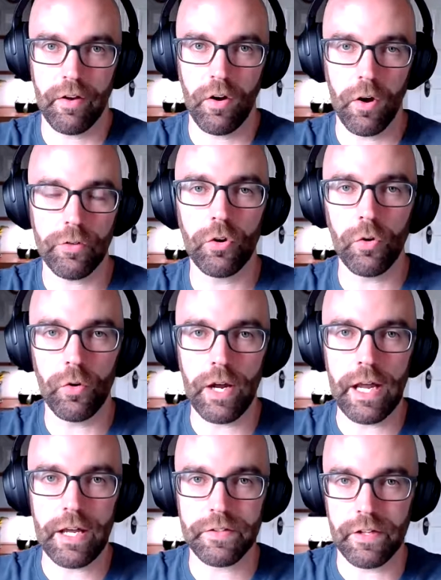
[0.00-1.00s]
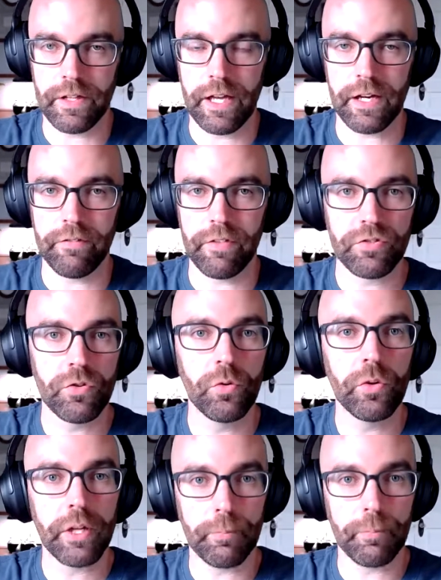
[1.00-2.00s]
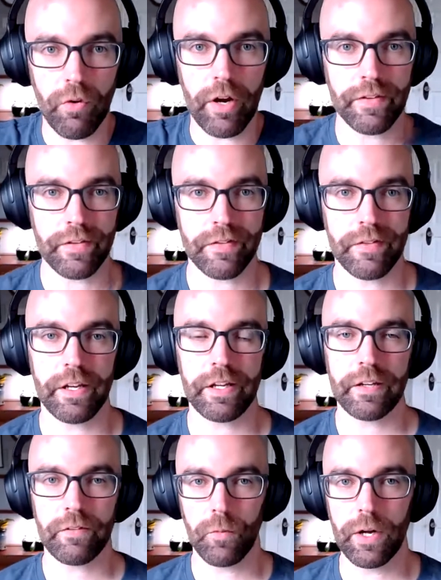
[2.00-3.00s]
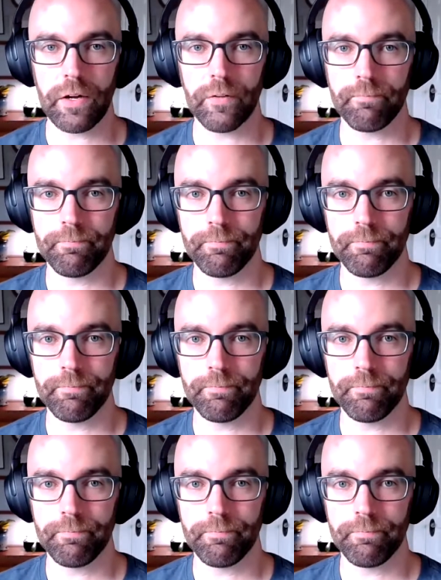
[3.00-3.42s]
also as a lot of this tooling progresses, like, well,